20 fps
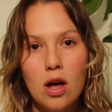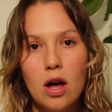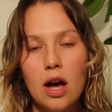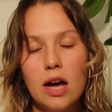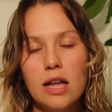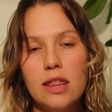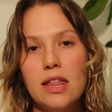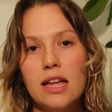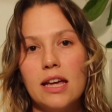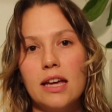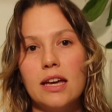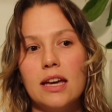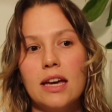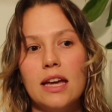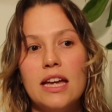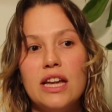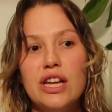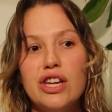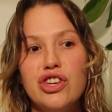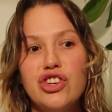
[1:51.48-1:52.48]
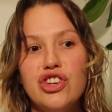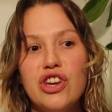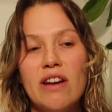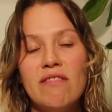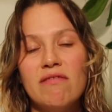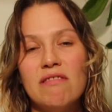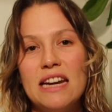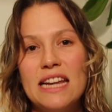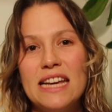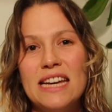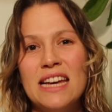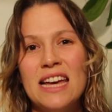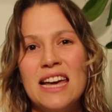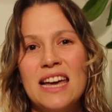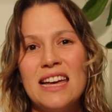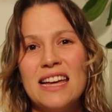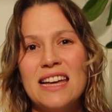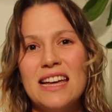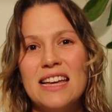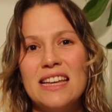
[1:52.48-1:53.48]
I think it generally,
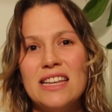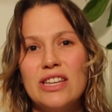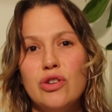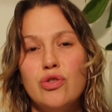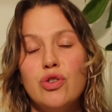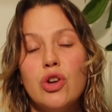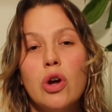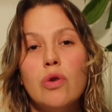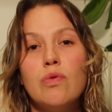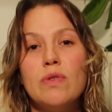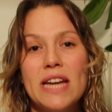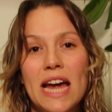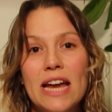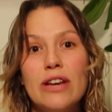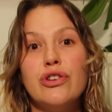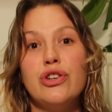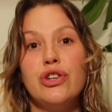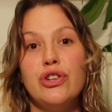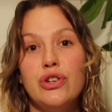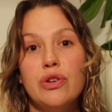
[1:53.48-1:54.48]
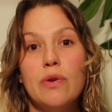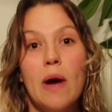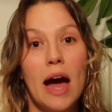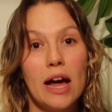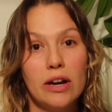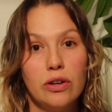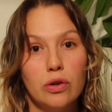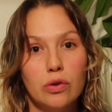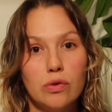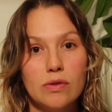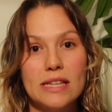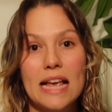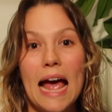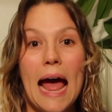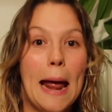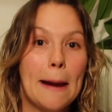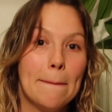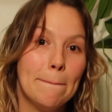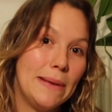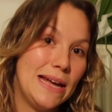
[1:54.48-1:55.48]
you don't tend to do adults
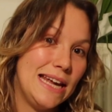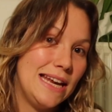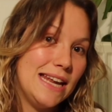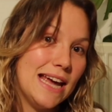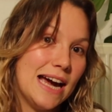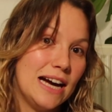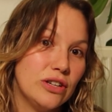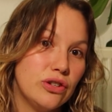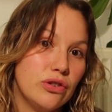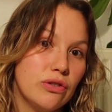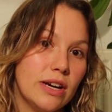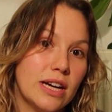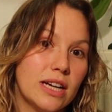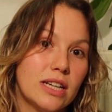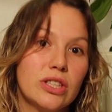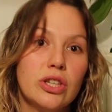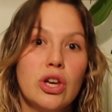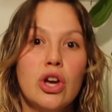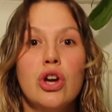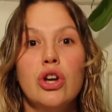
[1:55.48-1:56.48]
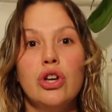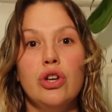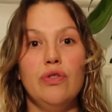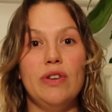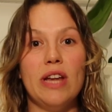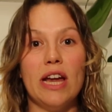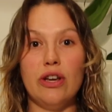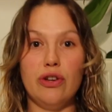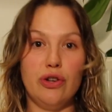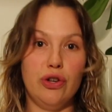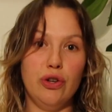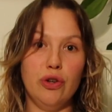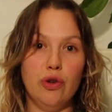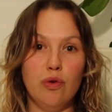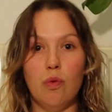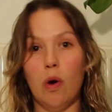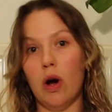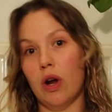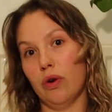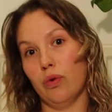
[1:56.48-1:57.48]
and paediatrics, you tend to do
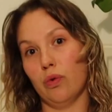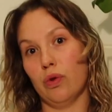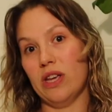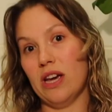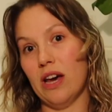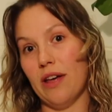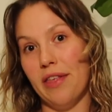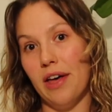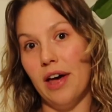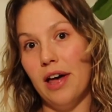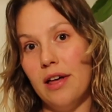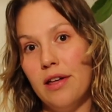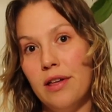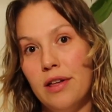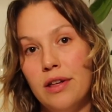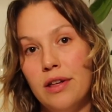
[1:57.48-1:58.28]
one or the other,